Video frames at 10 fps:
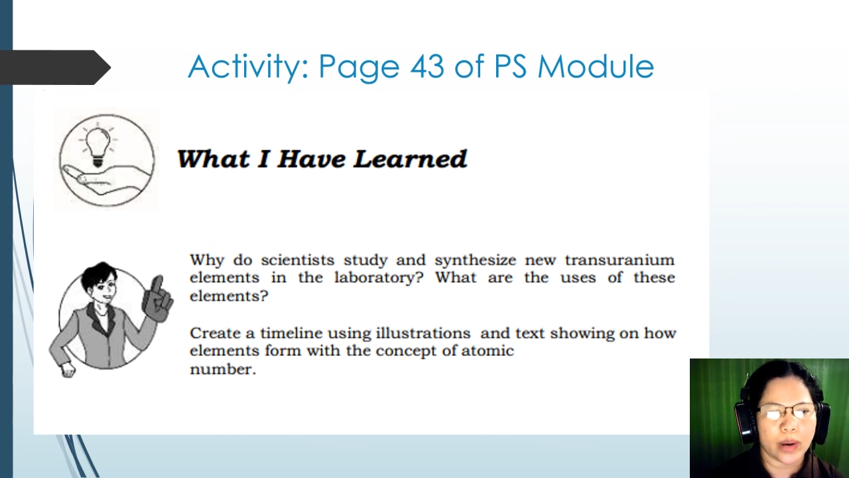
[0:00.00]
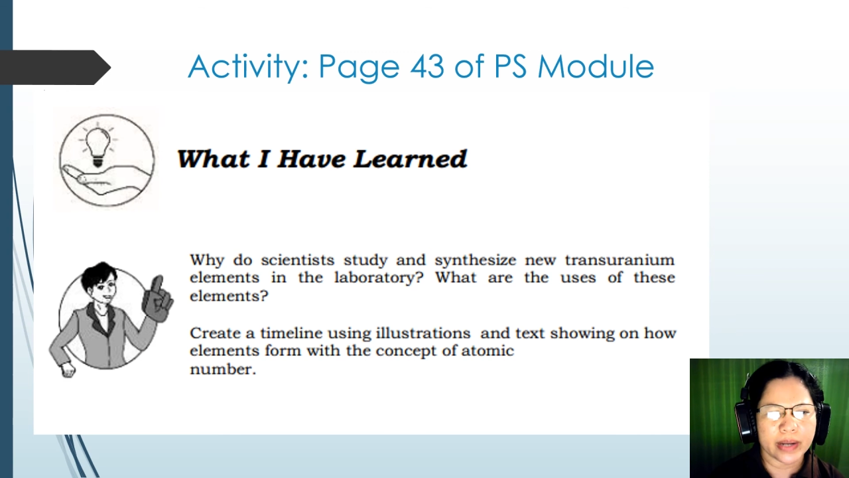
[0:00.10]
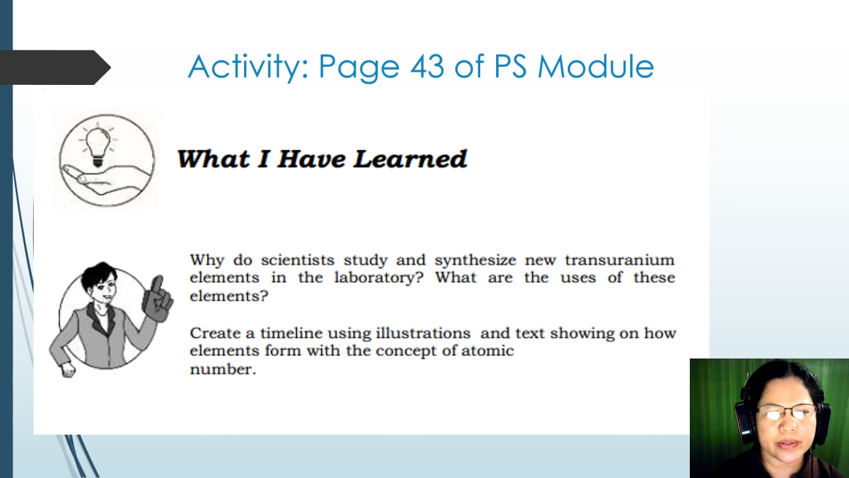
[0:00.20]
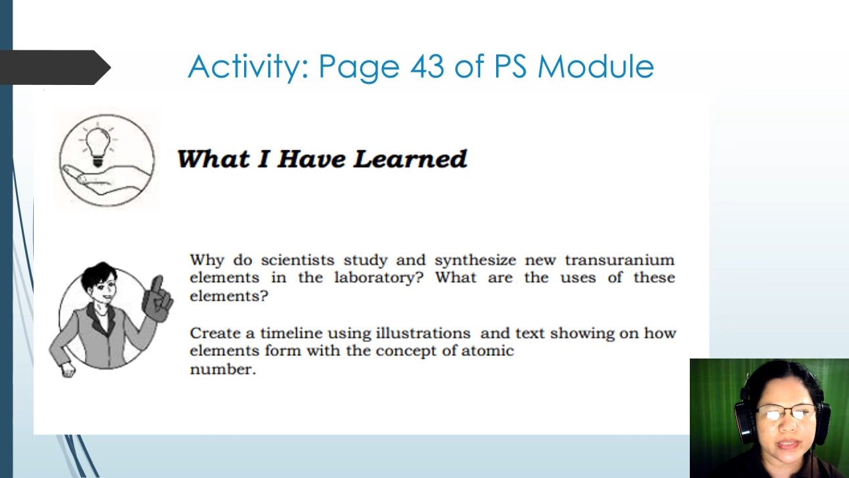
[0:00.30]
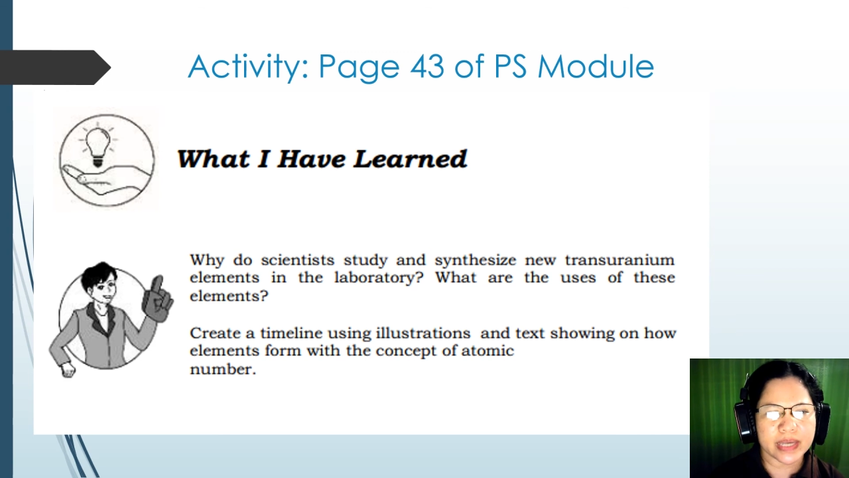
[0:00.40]

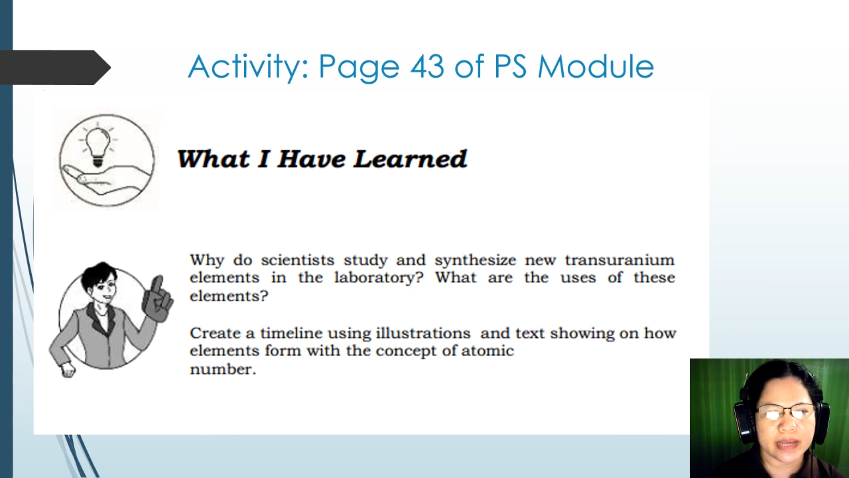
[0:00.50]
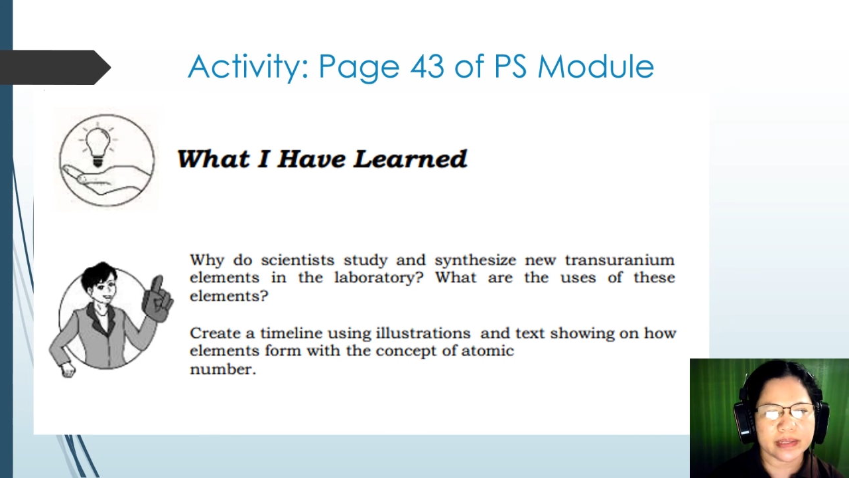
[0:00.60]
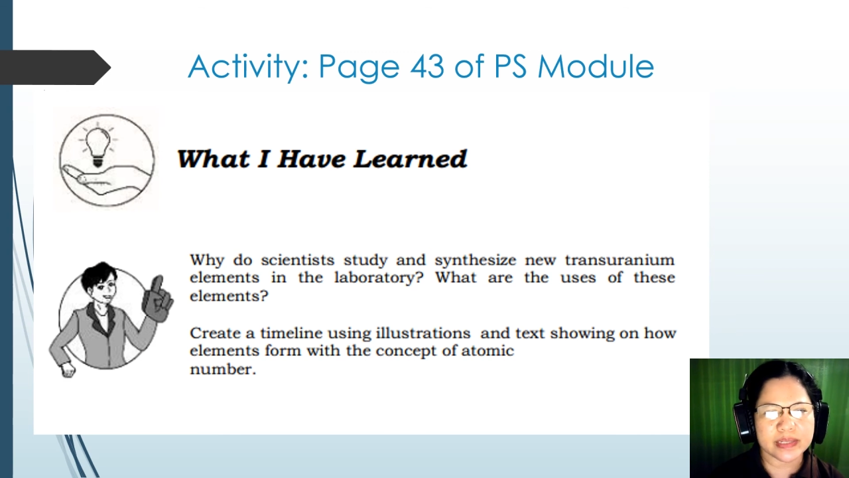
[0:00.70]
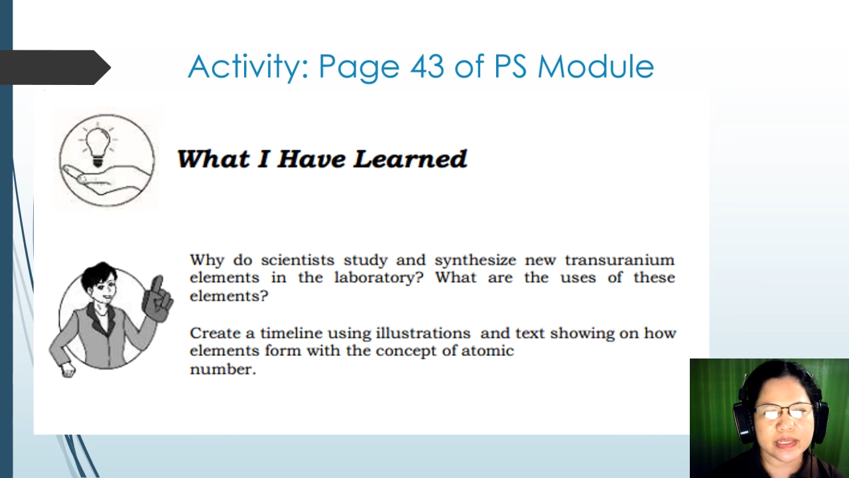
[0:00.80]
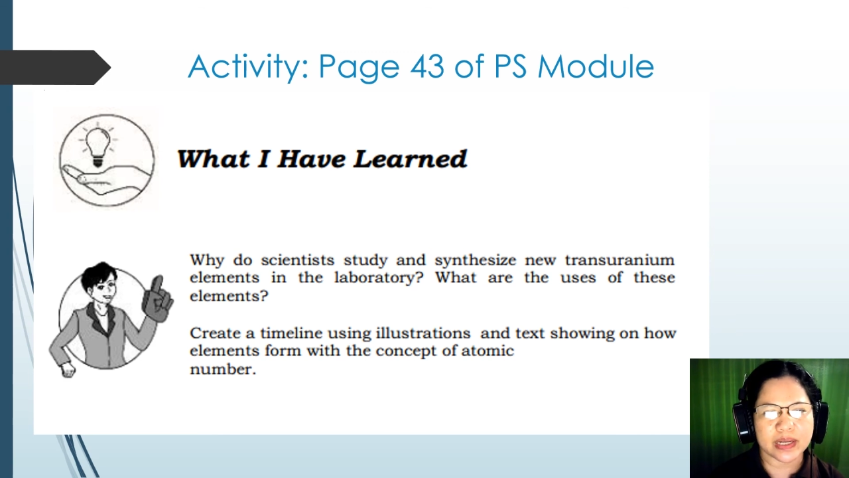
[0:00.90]
do
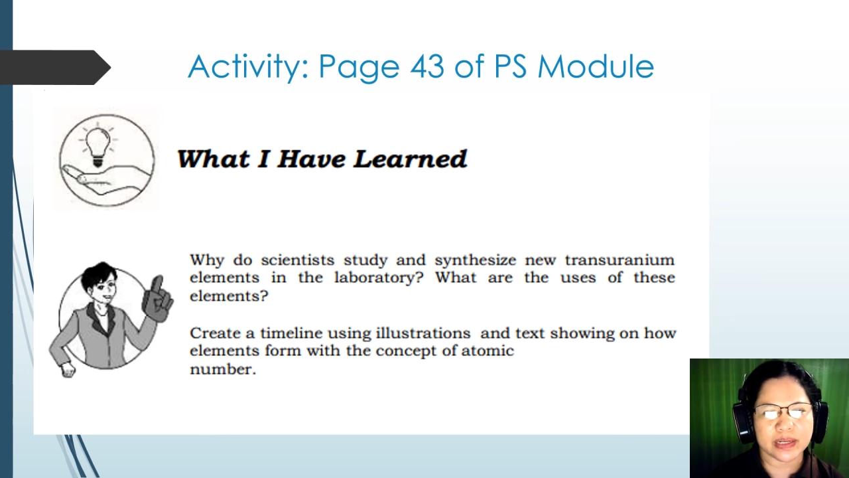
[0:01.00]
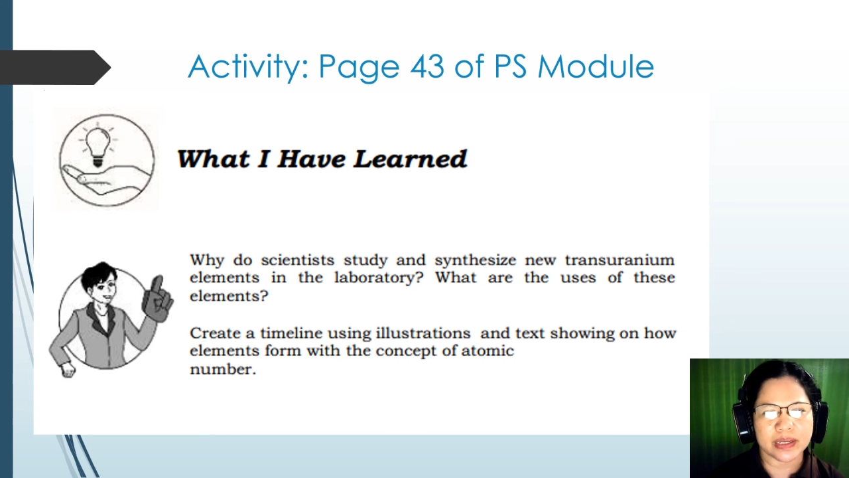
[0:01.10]
scientists study